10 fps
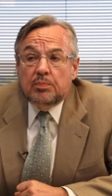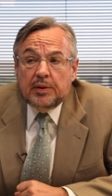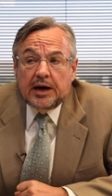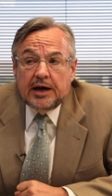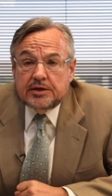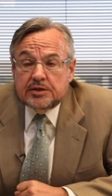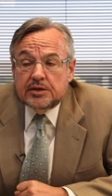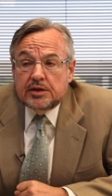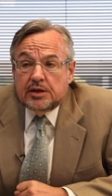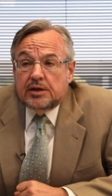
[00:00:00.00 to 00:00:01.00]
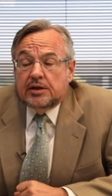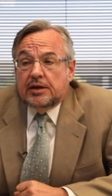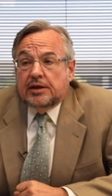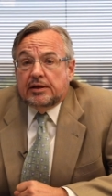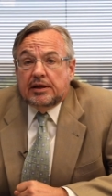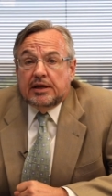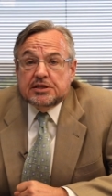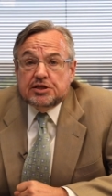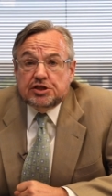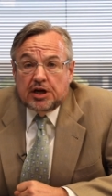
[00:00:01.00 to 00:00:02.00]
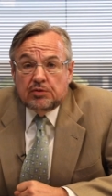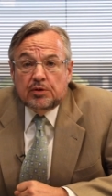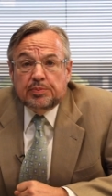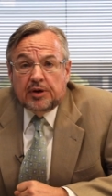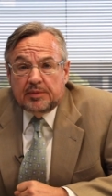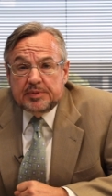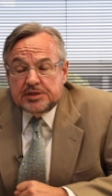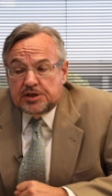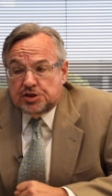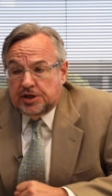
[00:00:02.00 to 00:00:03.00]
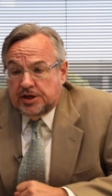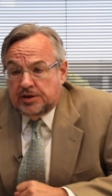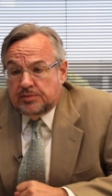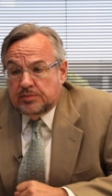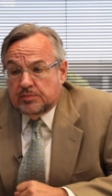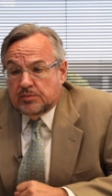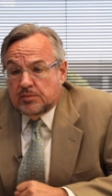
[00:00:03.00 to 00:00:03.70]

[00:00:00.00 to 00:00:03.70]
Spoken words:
But as a general proposition,